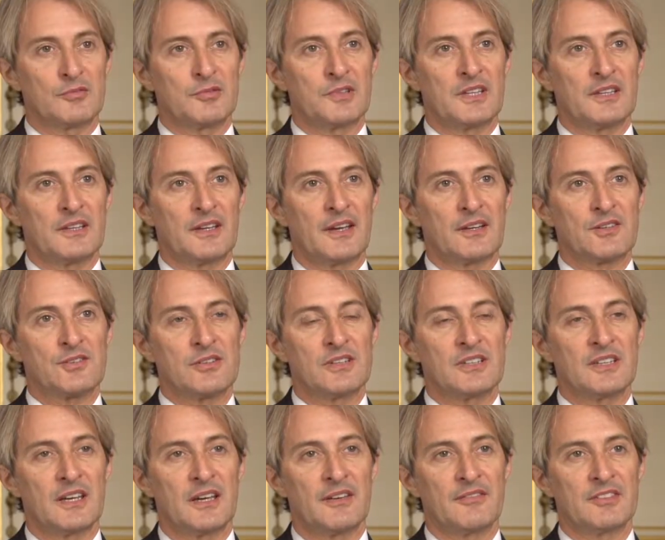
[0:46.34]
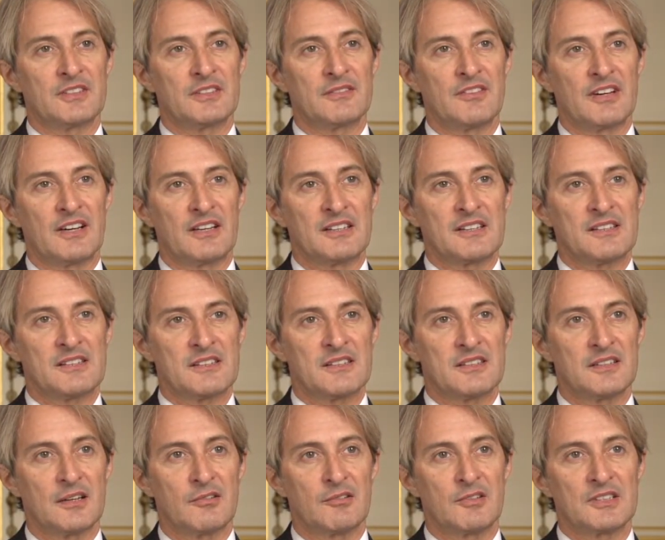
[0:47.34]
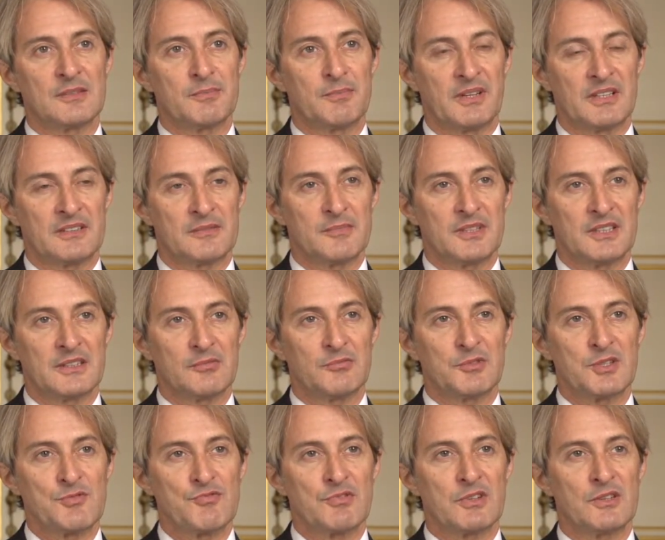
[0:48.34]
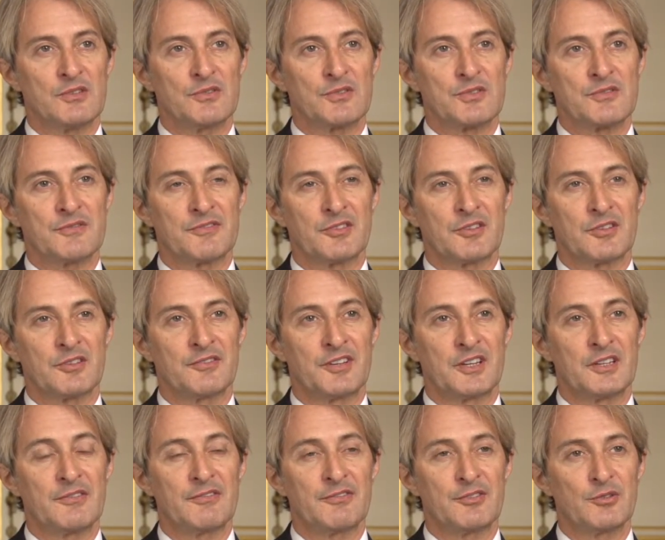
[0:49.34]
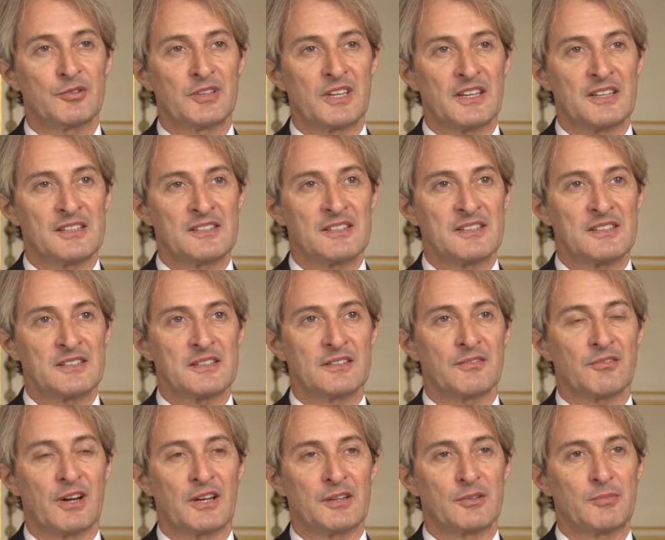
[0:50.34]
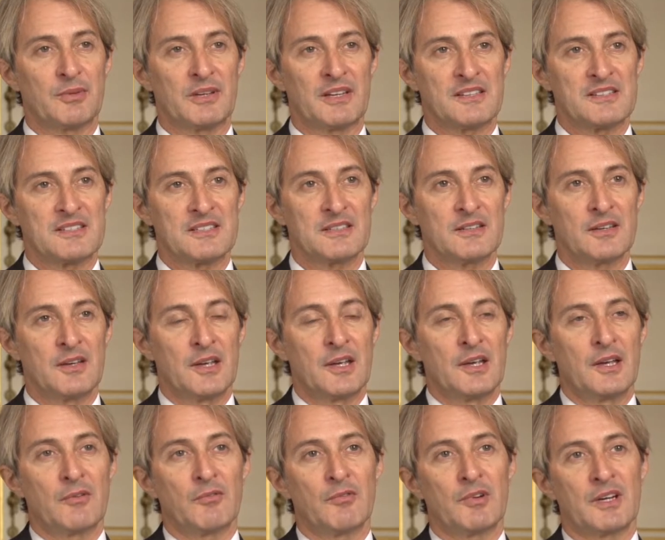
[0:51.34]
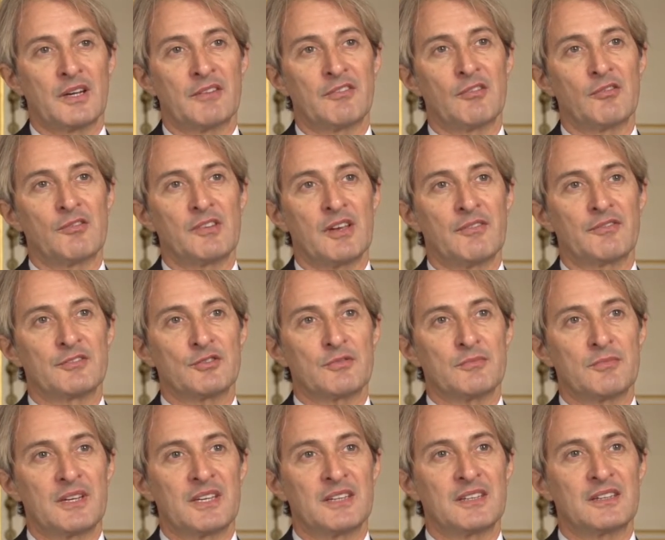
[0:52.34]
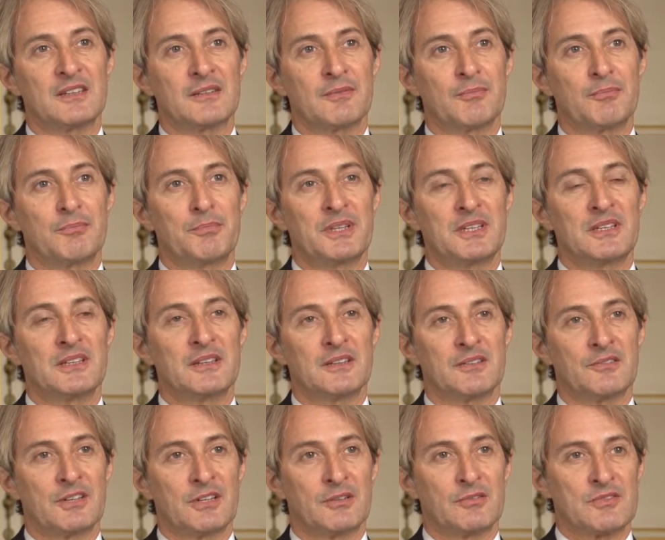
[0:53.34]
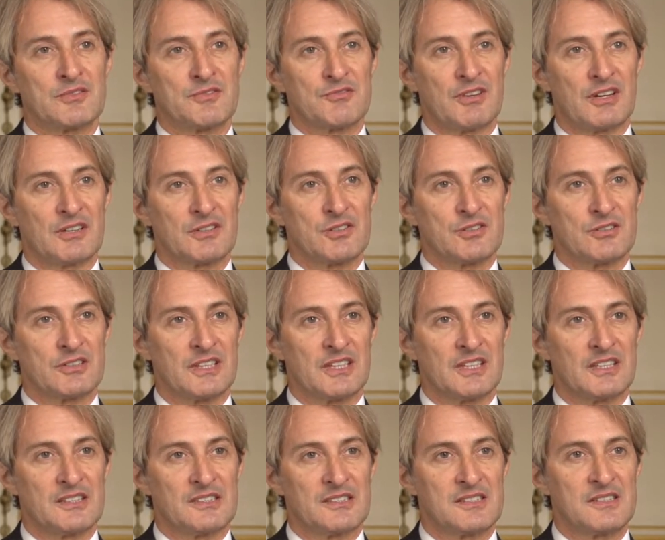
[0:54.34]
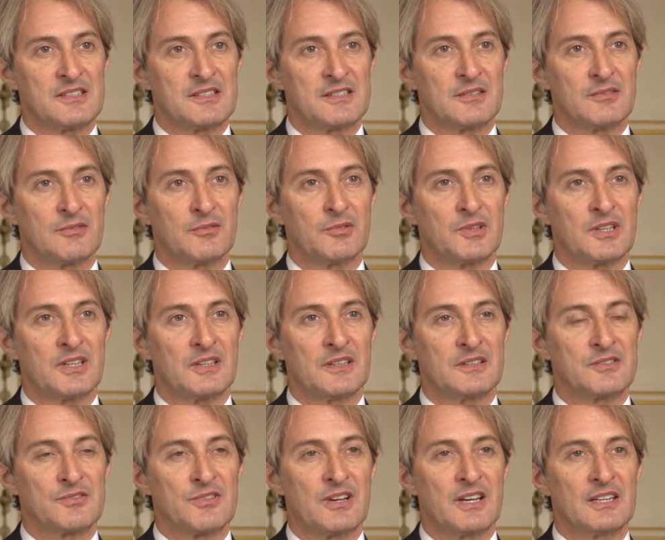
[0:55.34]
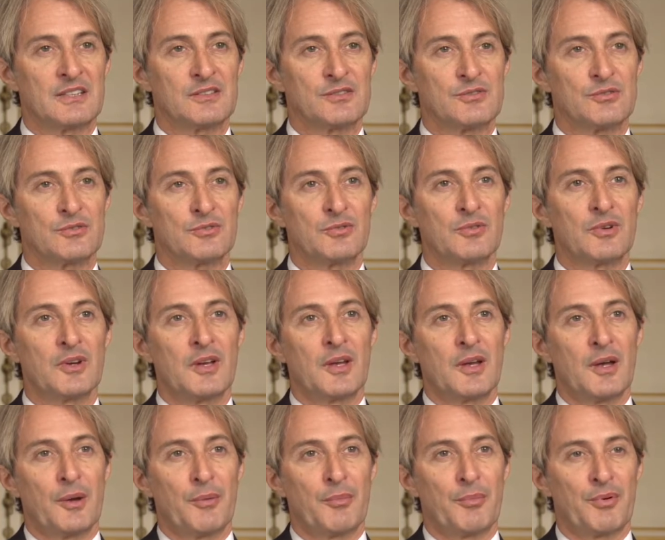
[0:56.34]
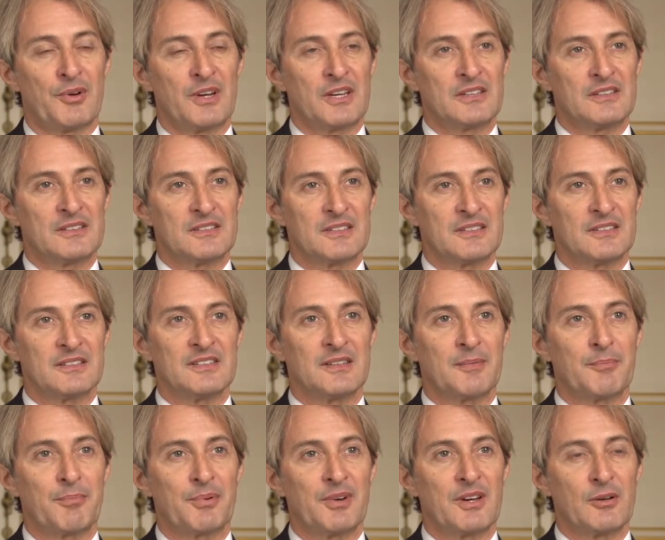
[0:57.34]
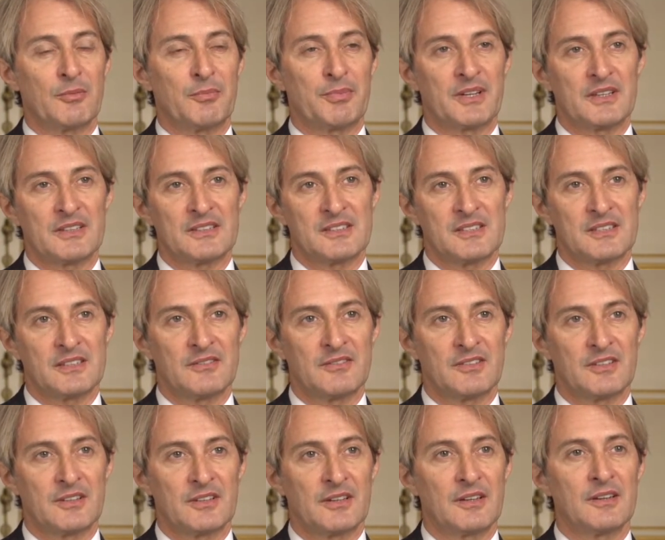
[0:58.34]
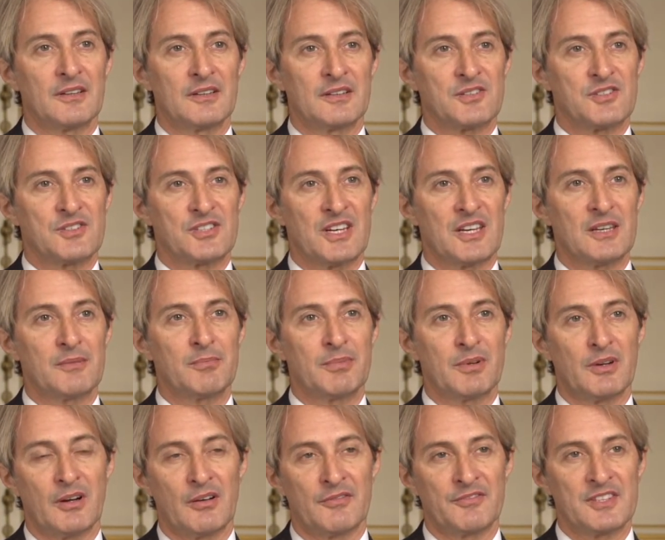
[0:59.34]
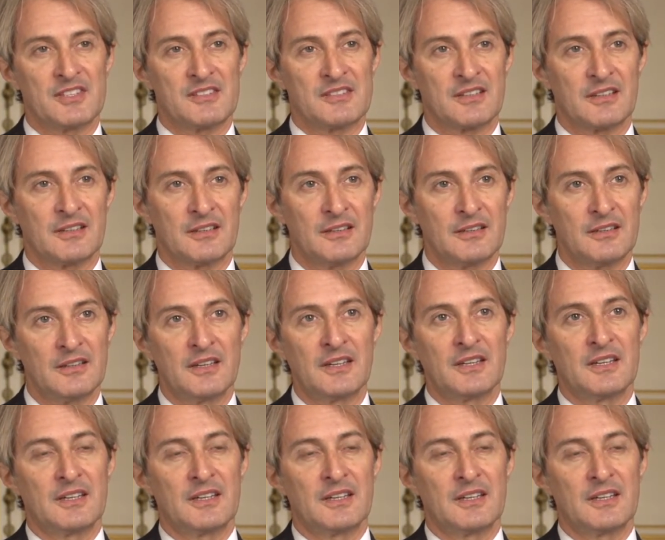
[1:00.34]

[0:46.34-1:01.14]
We actually have a device in our department which we use for very few cases in rhinoplasty. Whenever we have to make a big reconstruction cases, we try to print the preoperative uh, shape of the skull